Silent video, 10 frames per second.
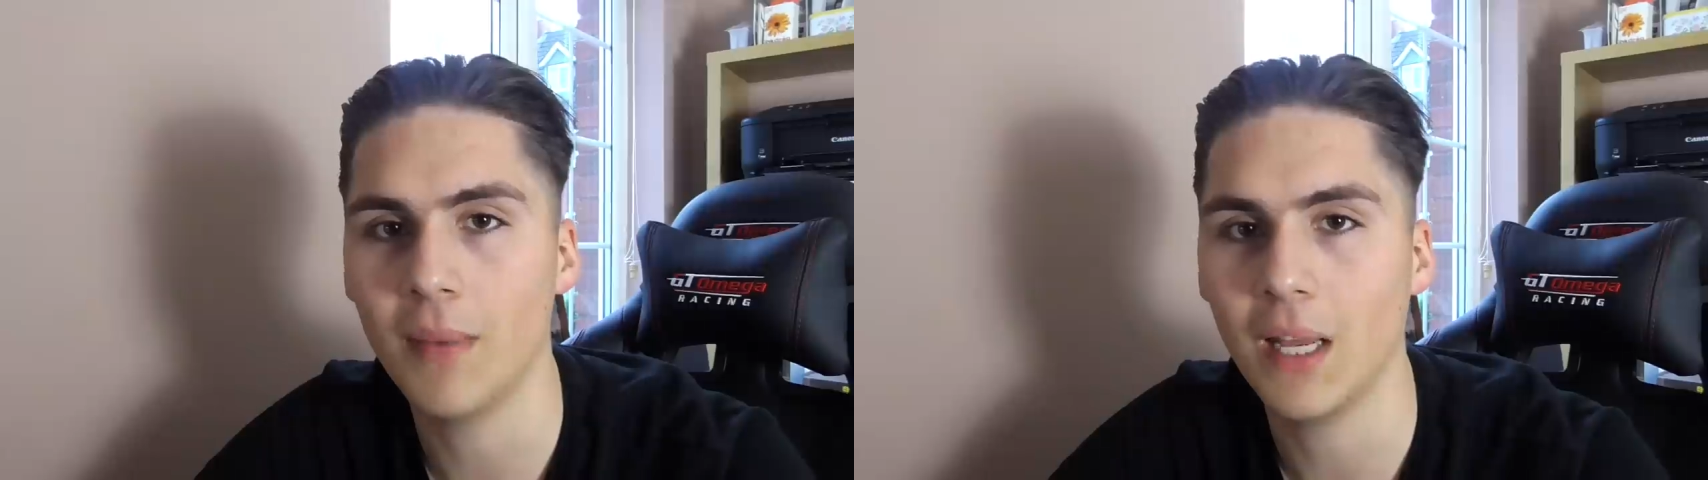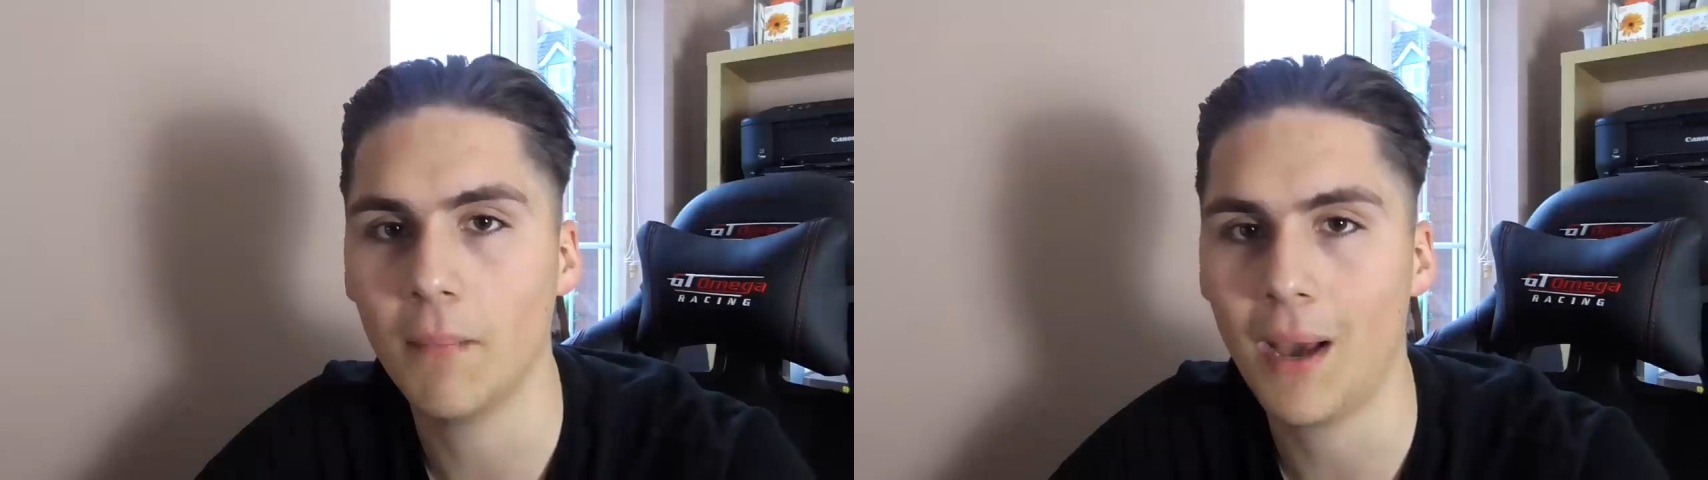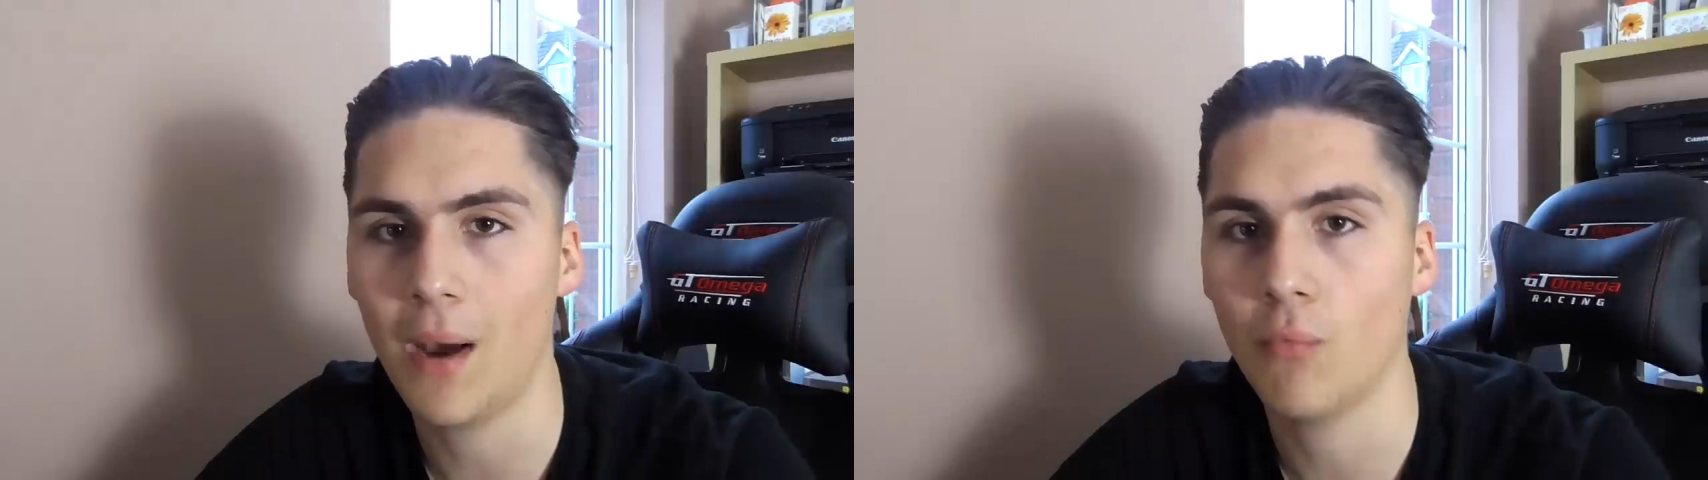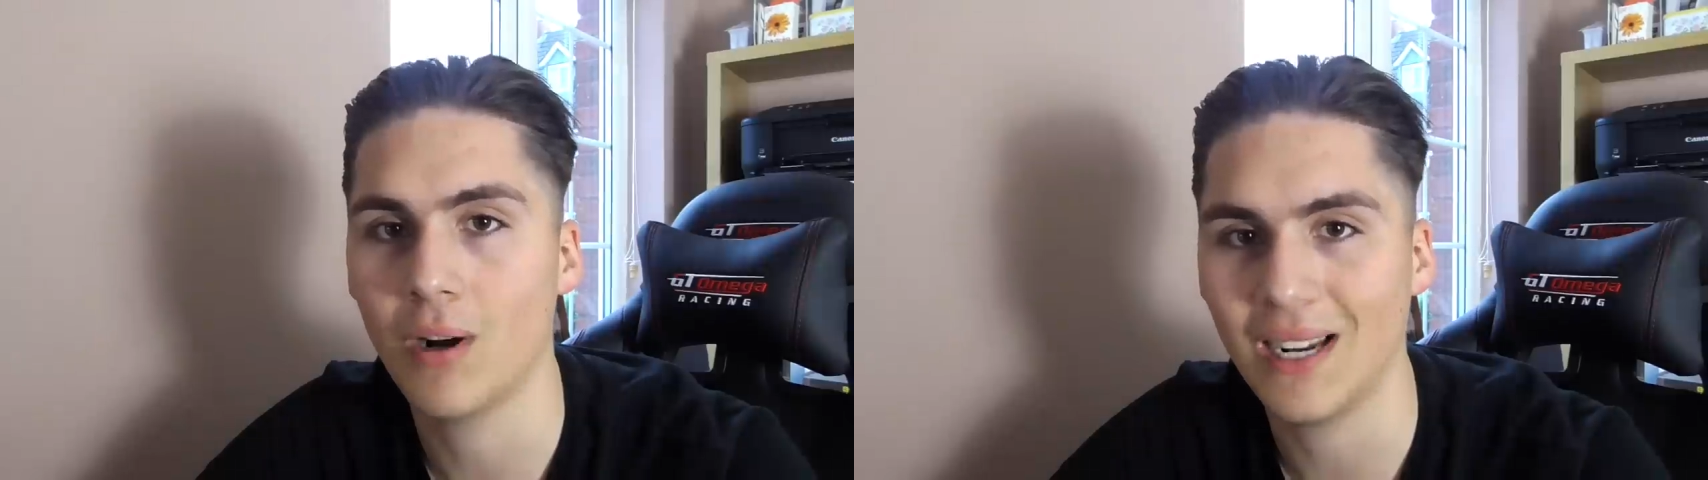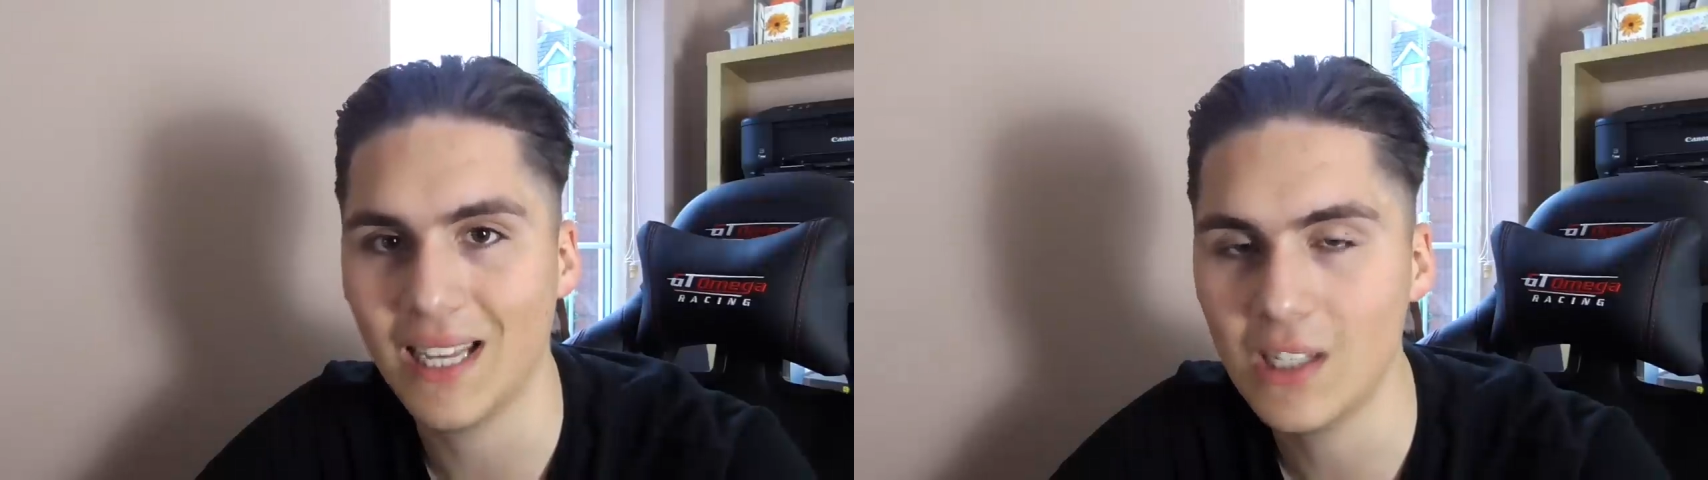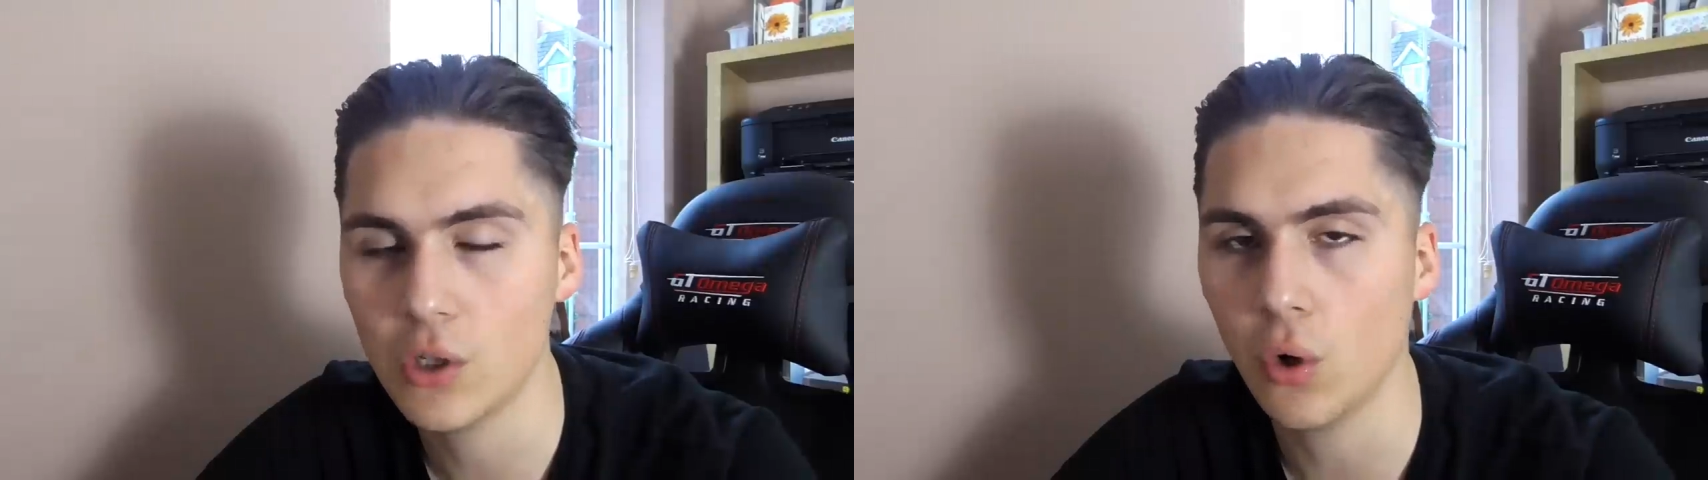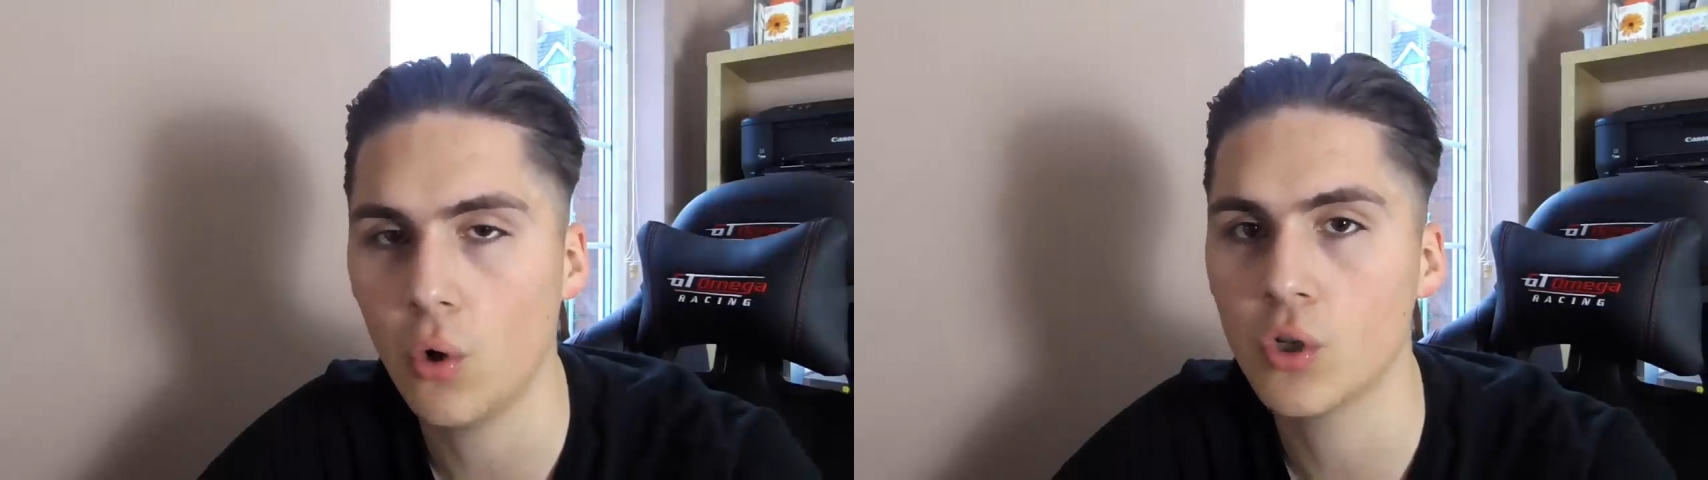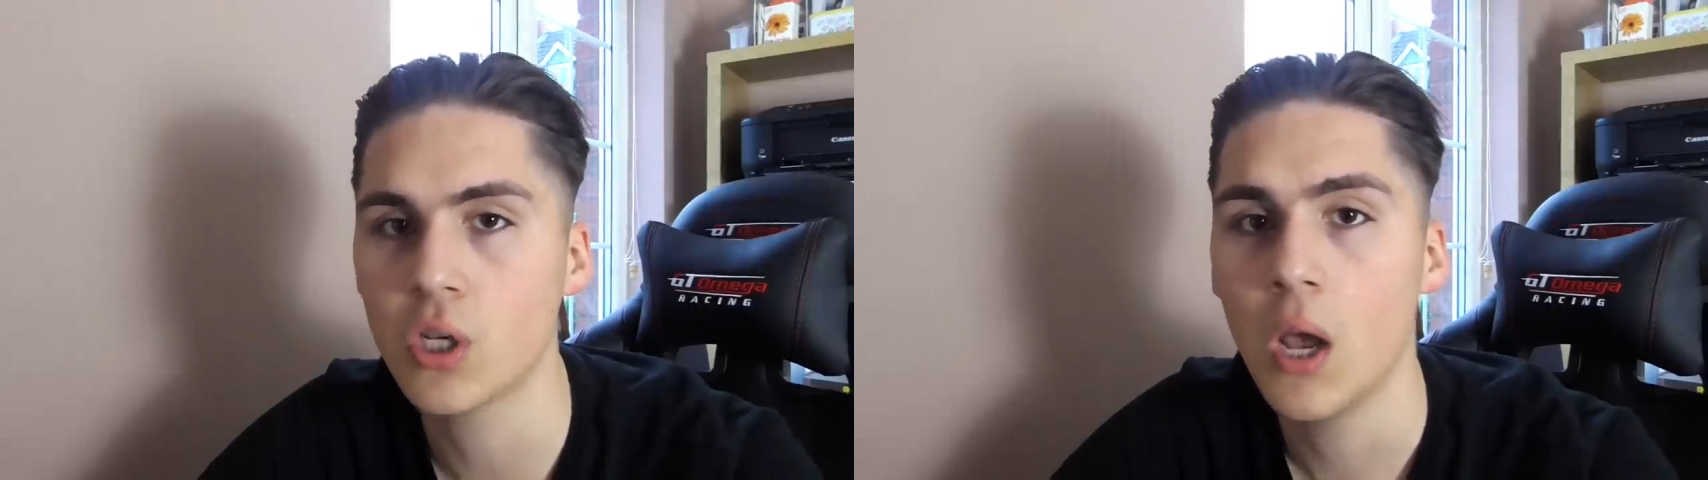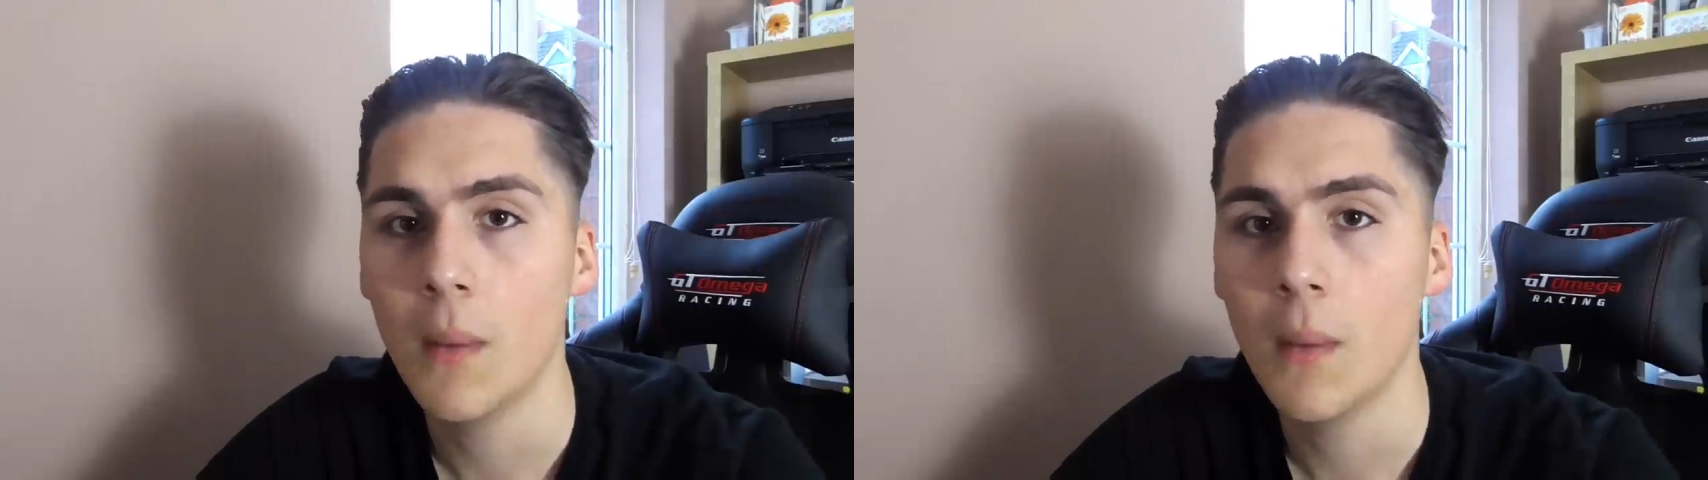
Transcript: million release clause,